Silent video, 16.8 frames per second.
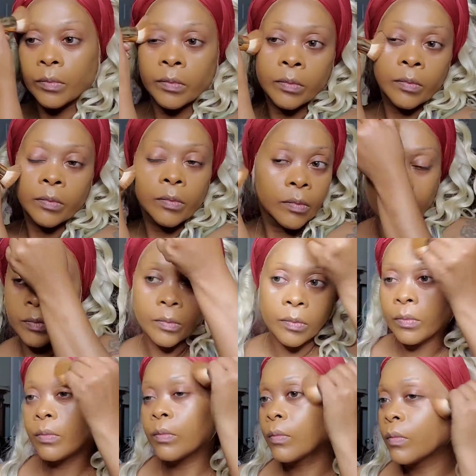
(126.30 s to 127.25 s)
As you see,
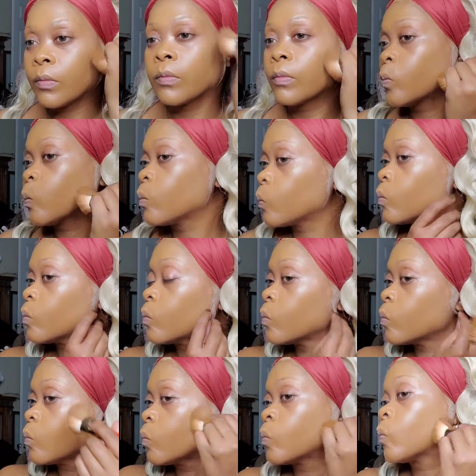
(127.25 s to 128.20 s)
this is
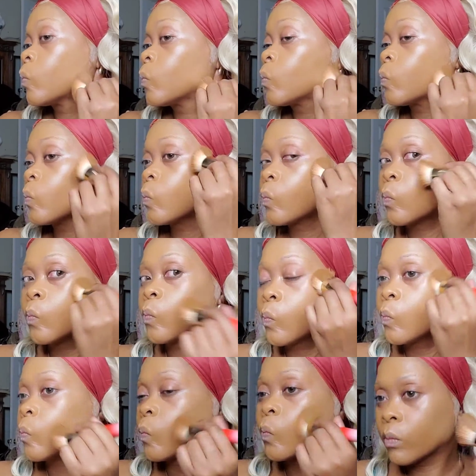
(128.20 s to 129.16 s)

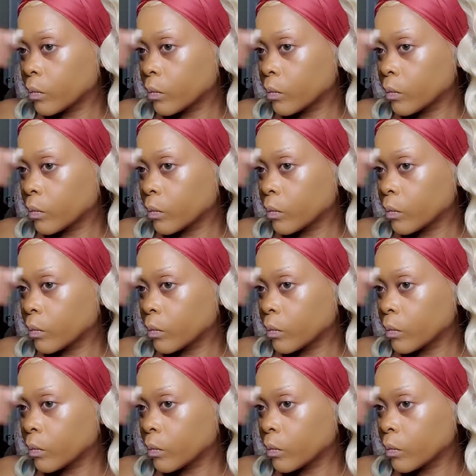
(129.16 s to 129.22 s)
full